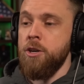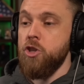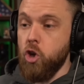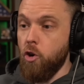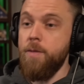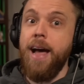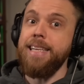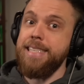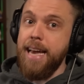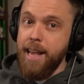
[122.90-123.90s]
Turn
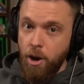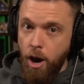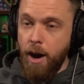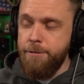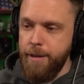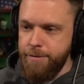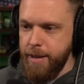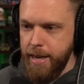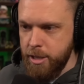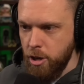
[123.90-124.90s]
that setting off if
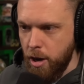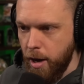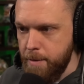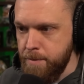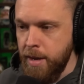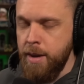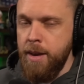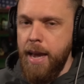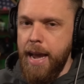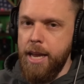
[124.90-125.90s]
it is on,
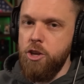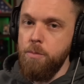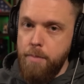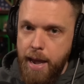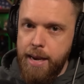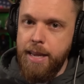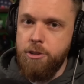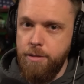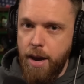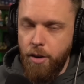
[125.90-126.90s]
and you may need
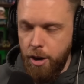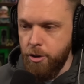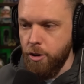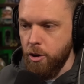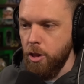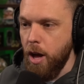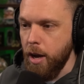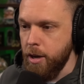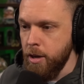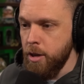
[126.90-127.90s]
to now
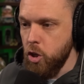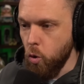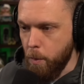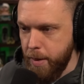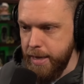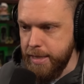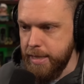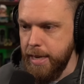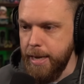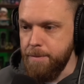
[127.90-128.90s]
underclock your
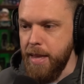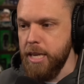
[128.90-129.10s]
PC.